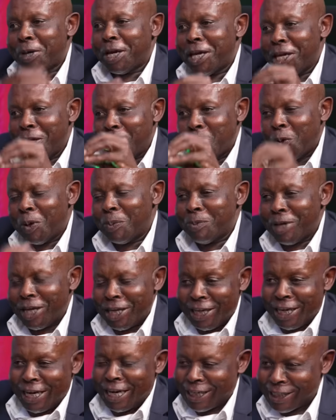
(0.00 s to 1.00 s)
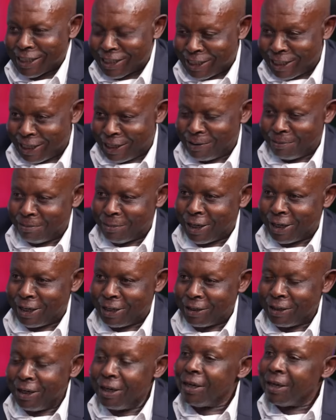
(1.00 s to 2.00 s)
pay women less than
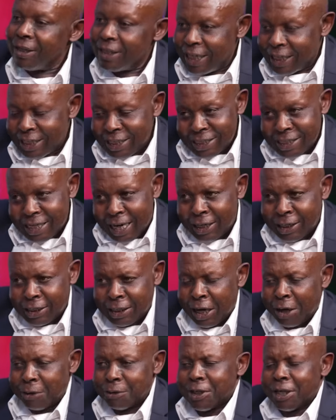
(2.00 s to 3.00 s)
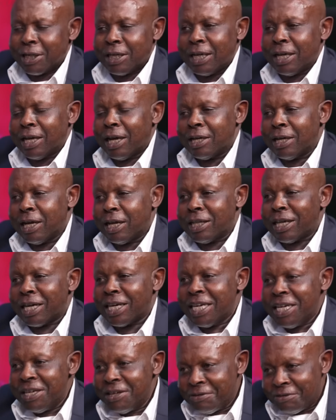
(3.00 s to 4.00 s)
men. That is undoubtedly another
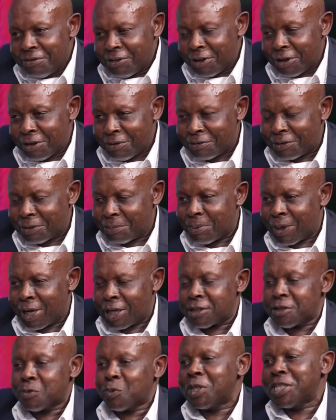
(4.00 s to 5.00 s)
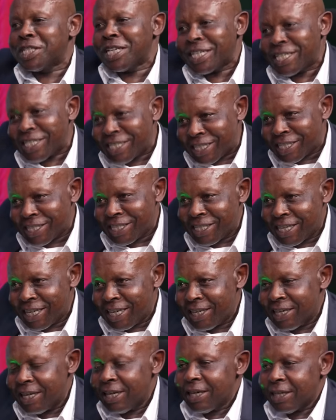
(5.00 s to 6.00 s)
evil of the past, which
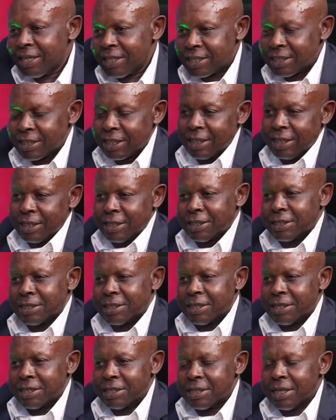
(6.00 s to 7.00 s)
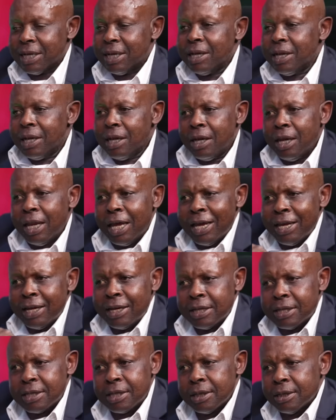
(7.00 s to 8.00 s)
existed, still exists. Still existing.
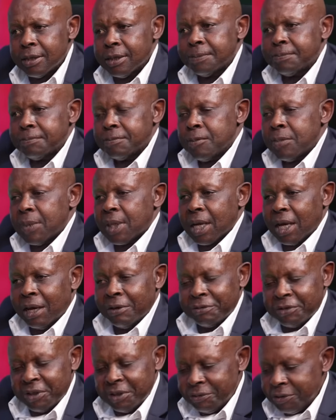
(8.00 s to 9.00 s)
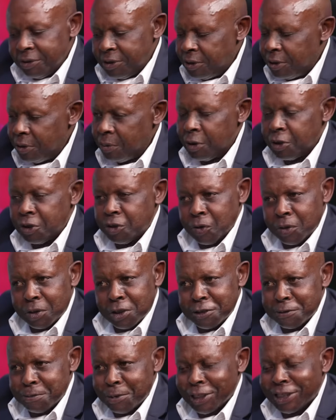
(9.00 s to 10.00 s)
Land. I've given you, with due
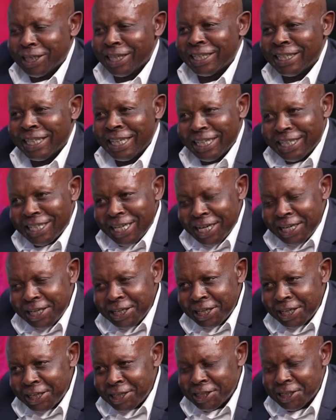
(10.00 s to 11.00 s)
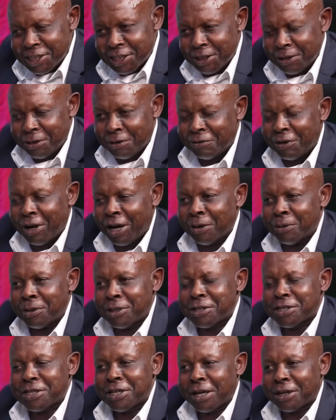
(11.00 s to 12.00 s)
respect, a detailed history of how it
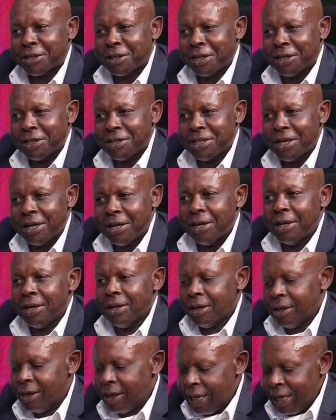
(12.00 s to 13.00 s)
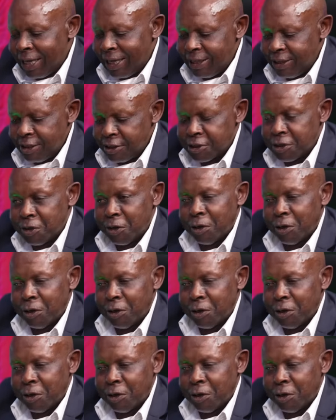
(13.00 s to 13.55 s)
started. Mm. Land is